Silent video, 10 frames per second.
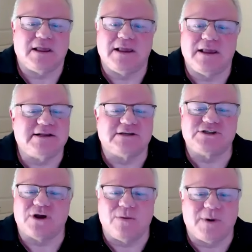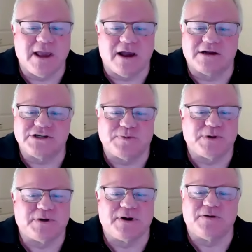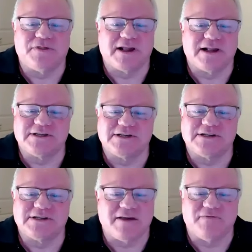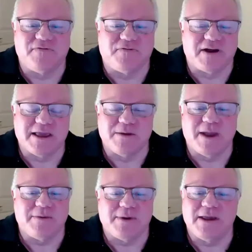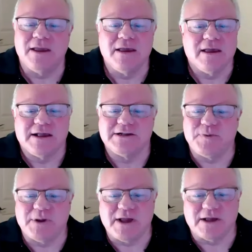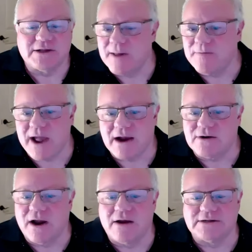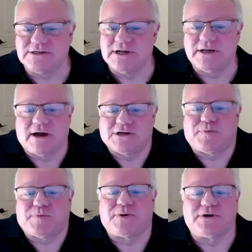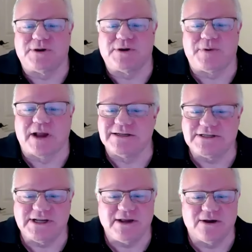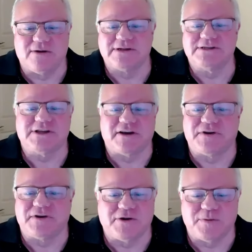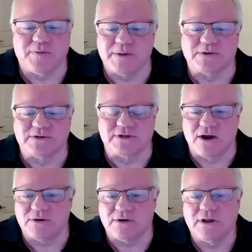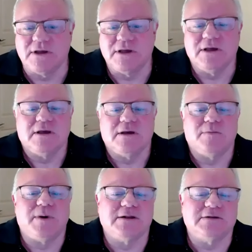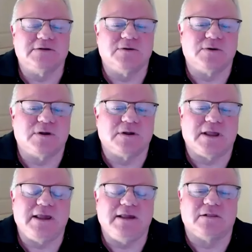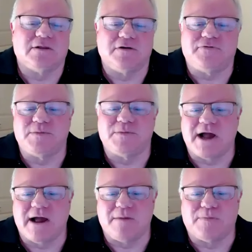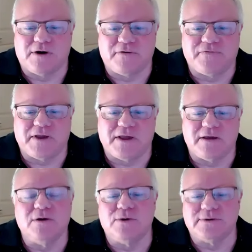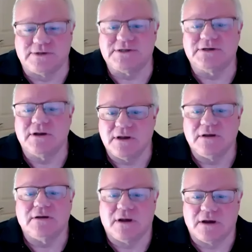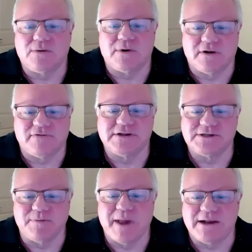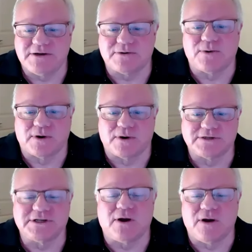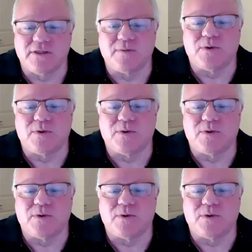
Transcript: He does so many entrepreneurial things, it's not even funny. Maybe it's because my background is in entrepreneurship and I see all this stuff and other people don't. But he learned from Tom Murphy, who was one of his mentors and on the